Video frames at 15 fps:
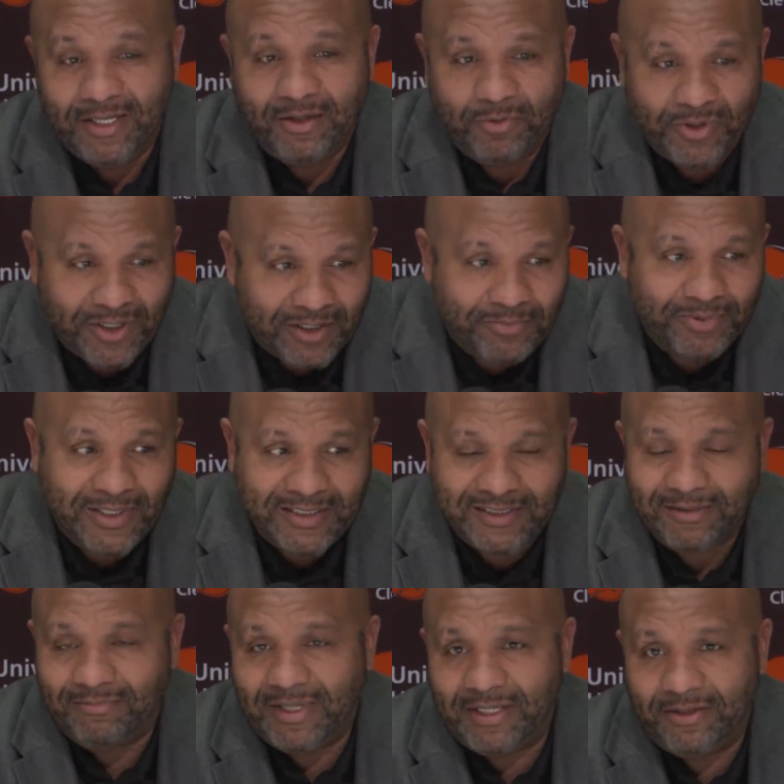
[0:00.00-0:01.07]
We're going to play
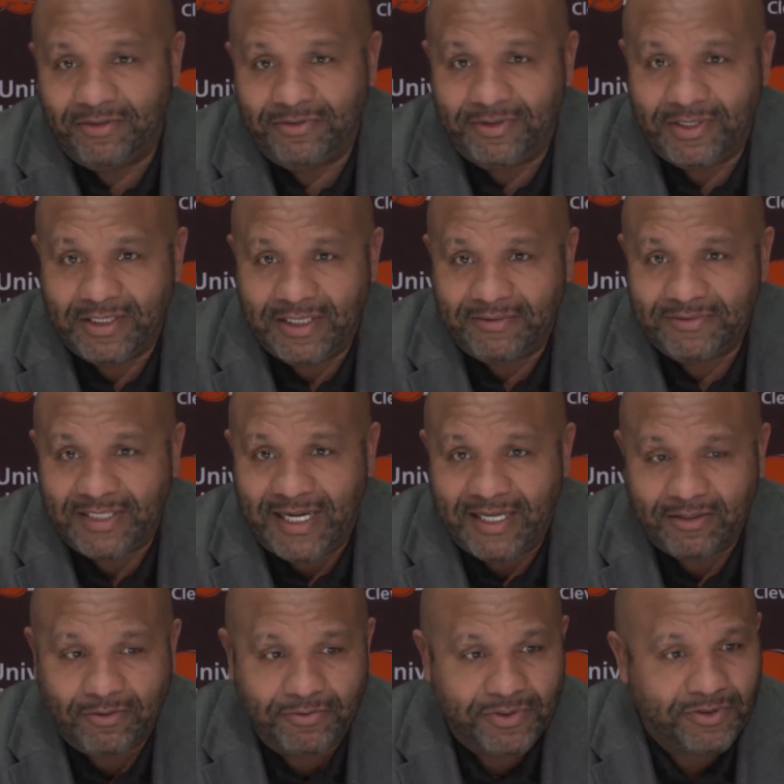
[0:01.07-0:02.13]
somebody over there at left
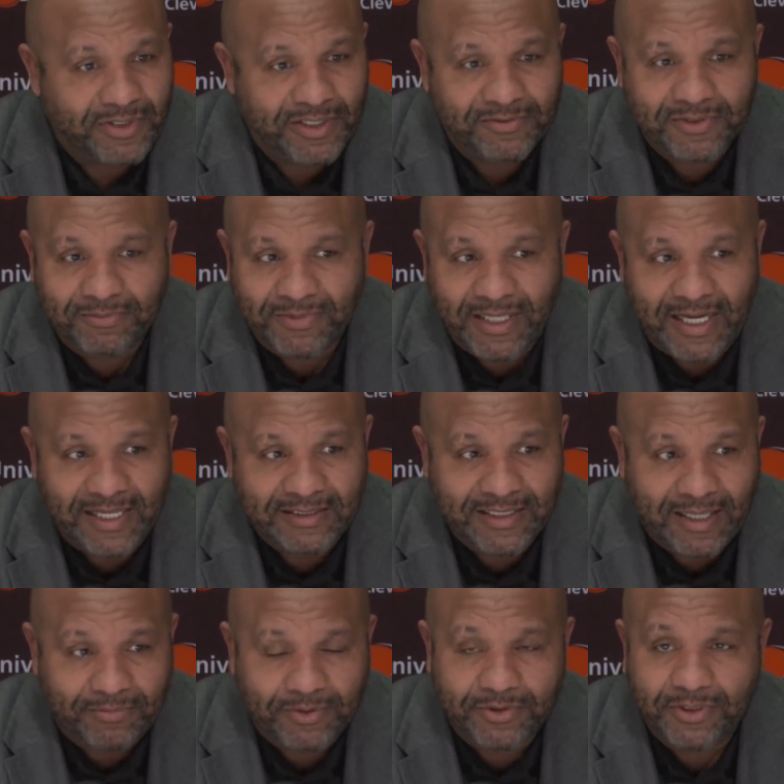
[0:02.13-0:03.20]
tackle. We're going to give some guys
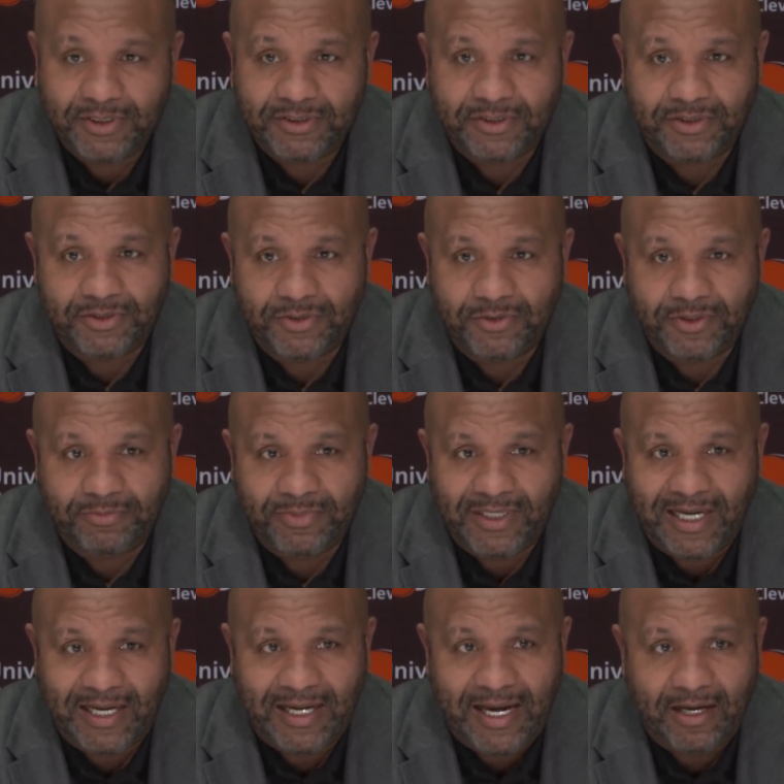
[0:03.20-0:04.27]
opportunities to do it.
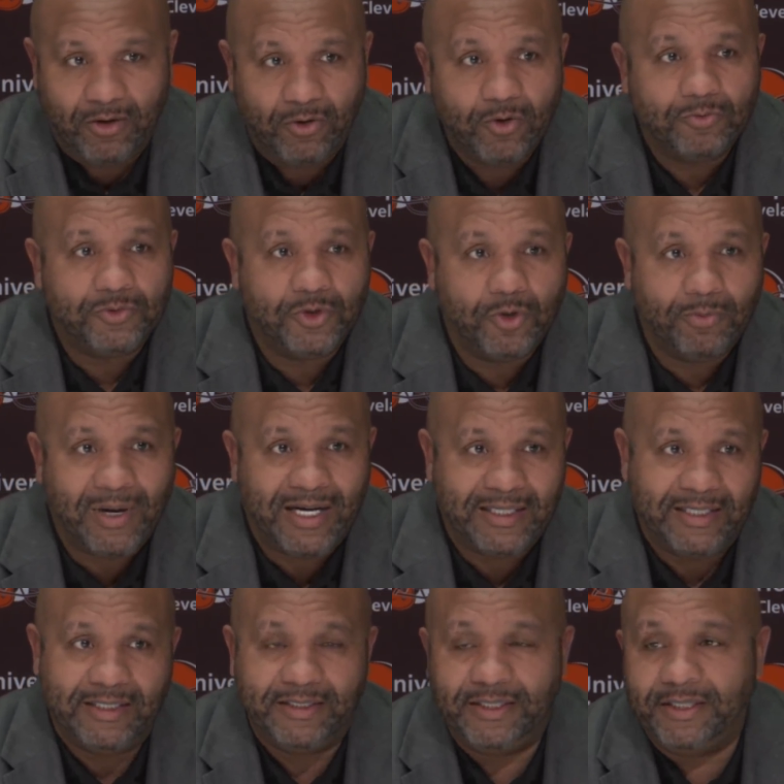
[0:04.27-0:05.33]
But I hope
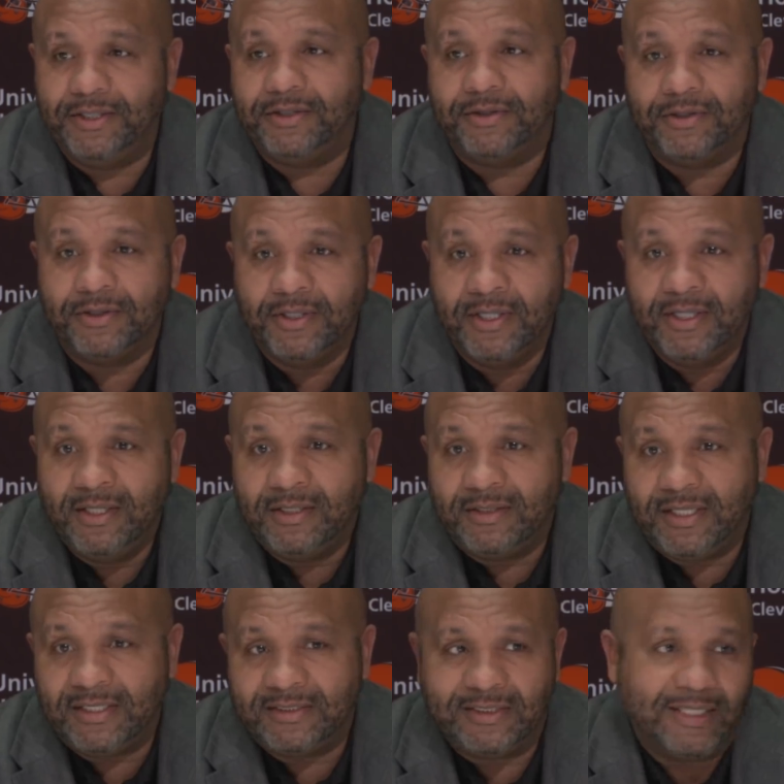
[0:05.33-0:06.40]
nobody in here
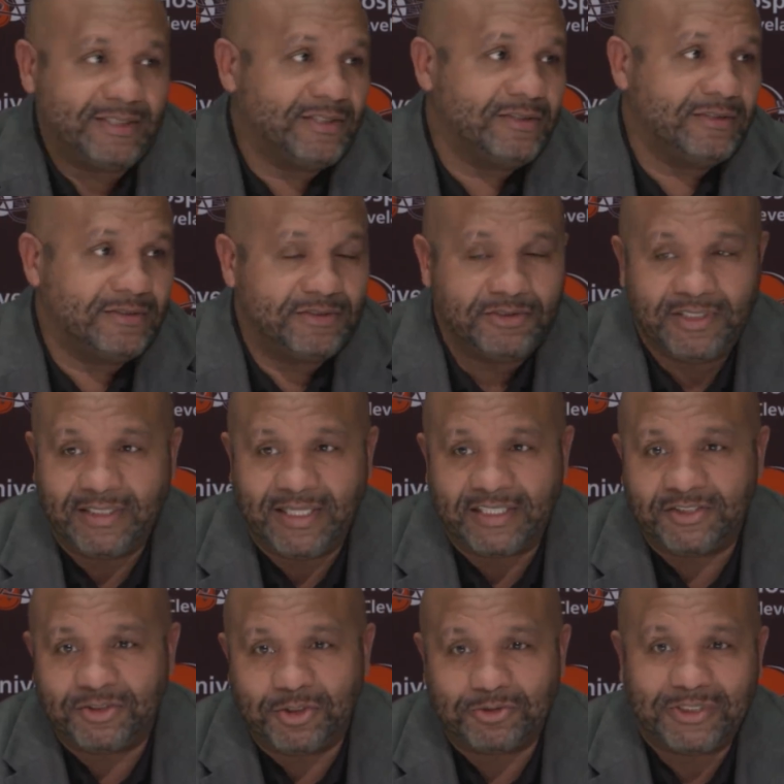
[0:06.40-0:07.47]
thinks that the
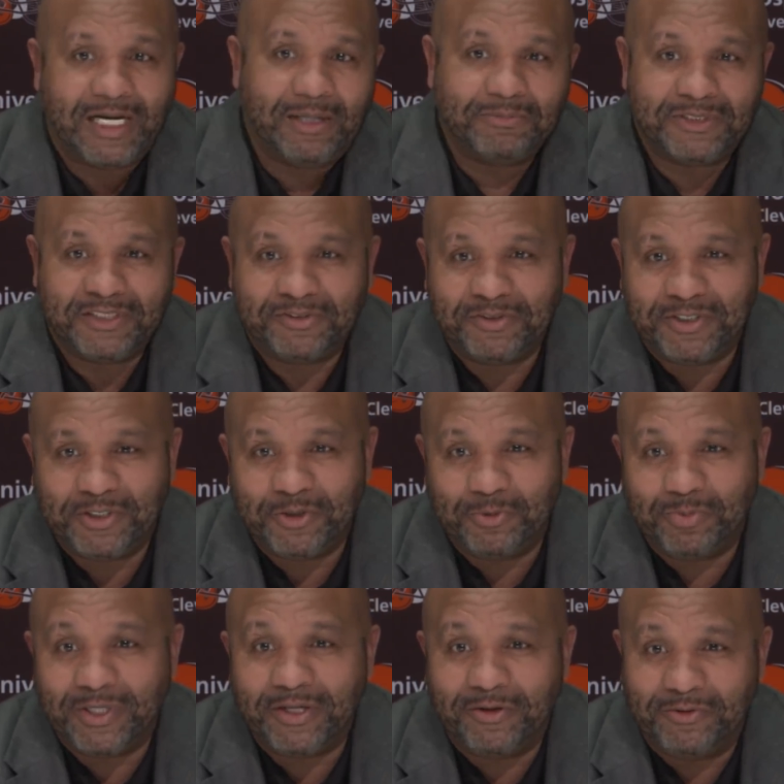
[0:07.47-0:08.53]
next Joe Thomas is trying to go
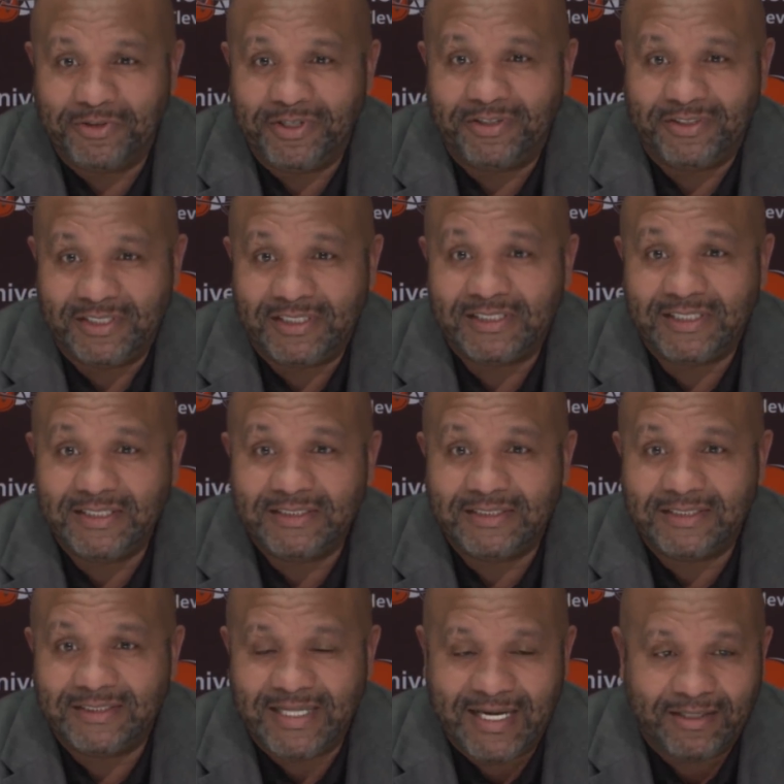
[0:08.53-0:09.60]
play over there this
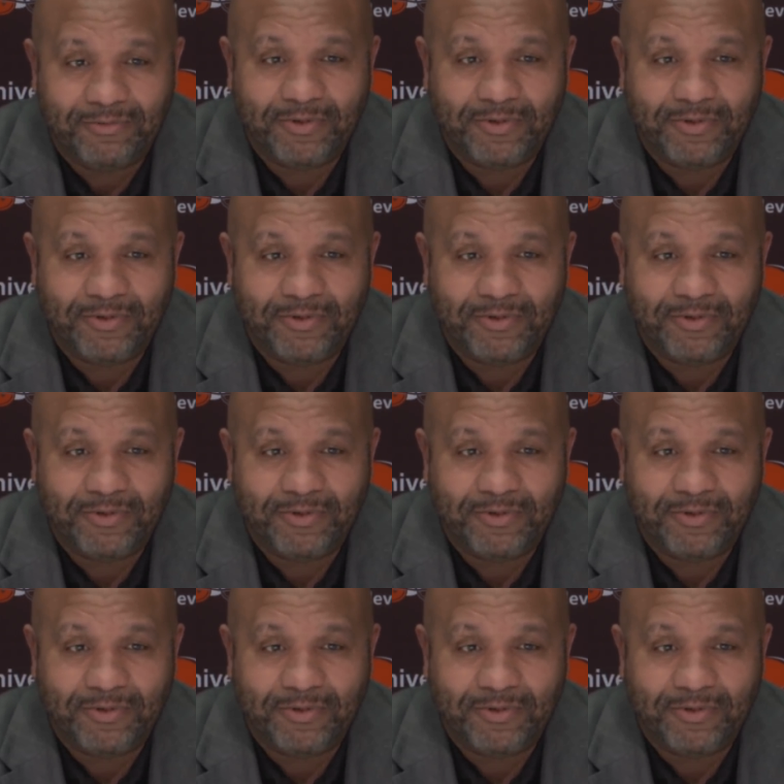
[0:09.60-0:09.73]
season.